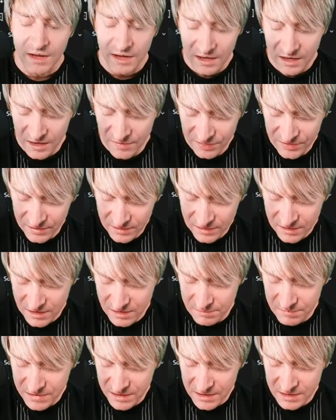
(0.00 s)
In the
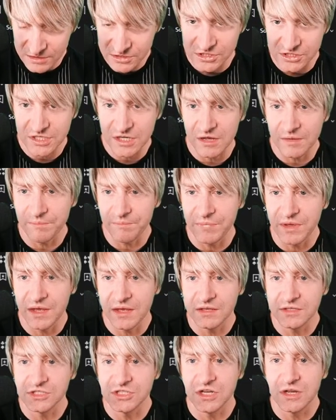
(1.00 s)
club, it's
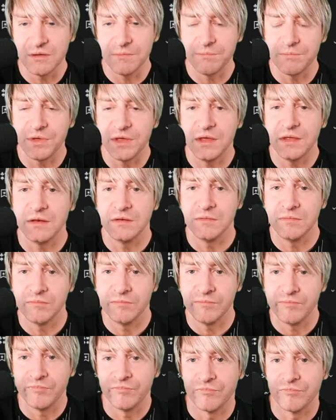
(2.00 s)
jumping,
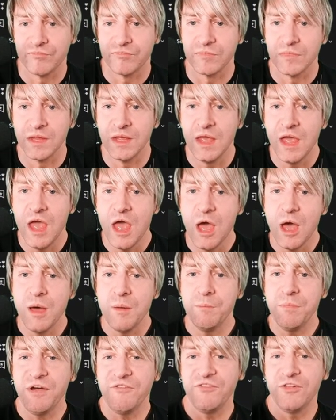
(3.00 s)
jumping.
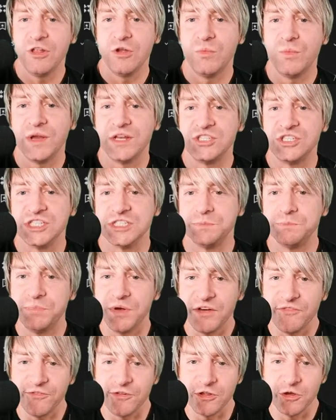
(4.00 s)
Buffalo riches,
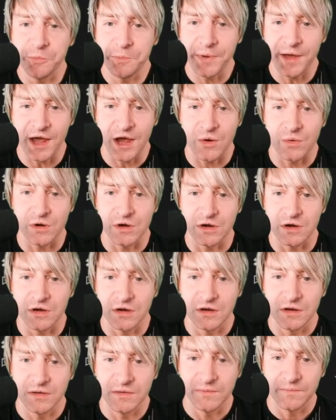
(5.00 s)
Buffalo power.